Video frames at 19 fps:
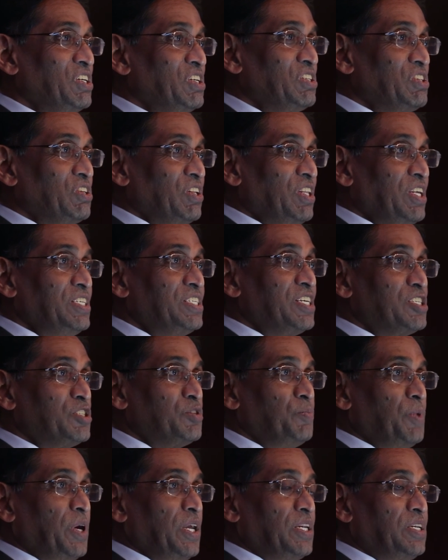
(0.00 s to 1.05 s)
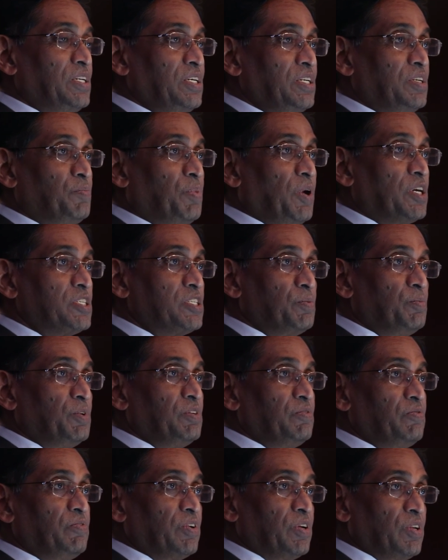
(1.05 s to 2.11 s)
So this has made it
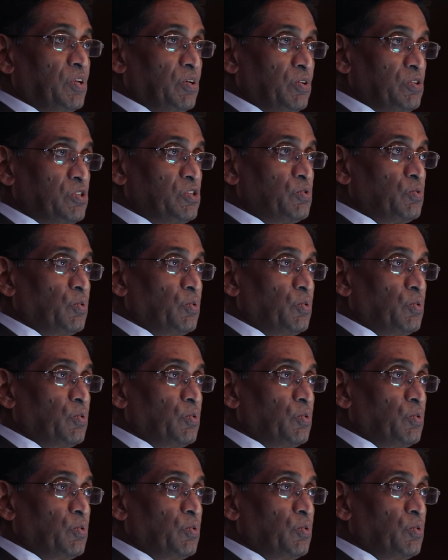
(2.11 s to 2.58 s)
possible for those